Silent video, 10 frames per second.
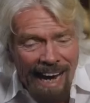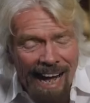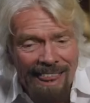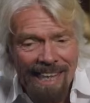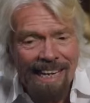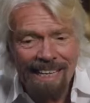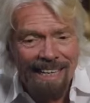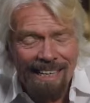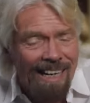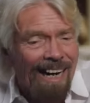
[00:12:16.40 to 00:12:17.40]
I
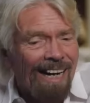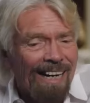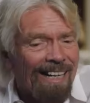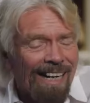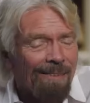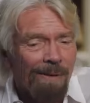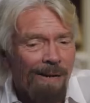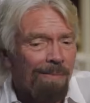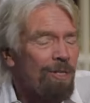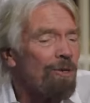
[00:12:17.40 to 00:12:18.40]
think
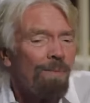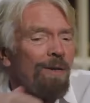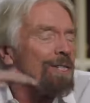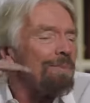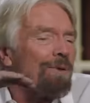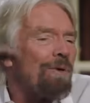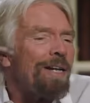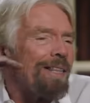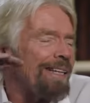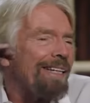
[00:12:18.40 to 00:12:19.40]
I'm sure most of them are
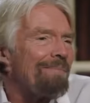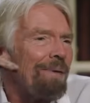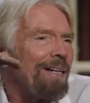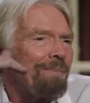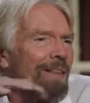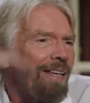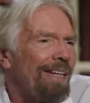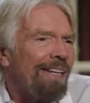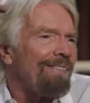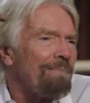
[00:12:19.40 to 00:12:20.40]
already thinking big, but
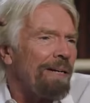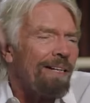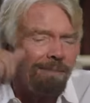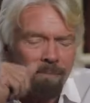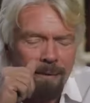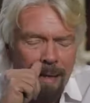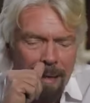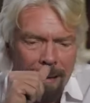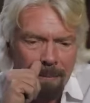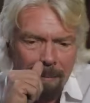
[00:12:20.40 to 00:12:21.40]
think even bigger.
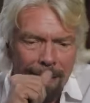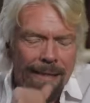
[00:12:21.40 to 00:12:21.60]
And